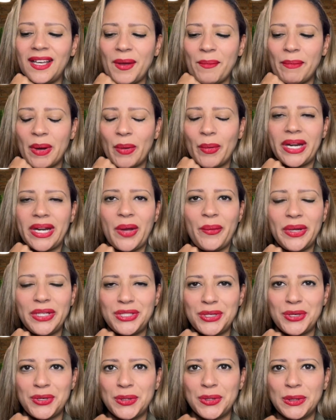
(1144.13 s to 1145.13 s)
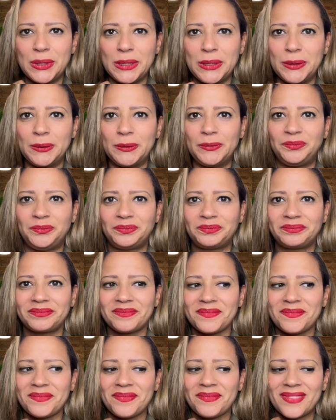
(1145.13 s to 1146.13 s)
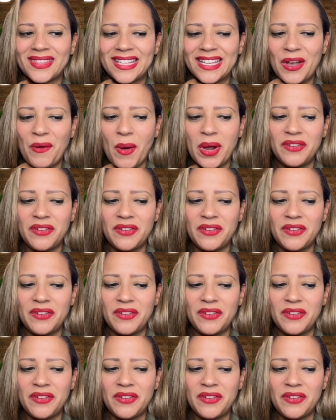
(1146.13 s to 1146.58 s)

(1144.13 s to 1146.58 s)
But when I went to Hulu, one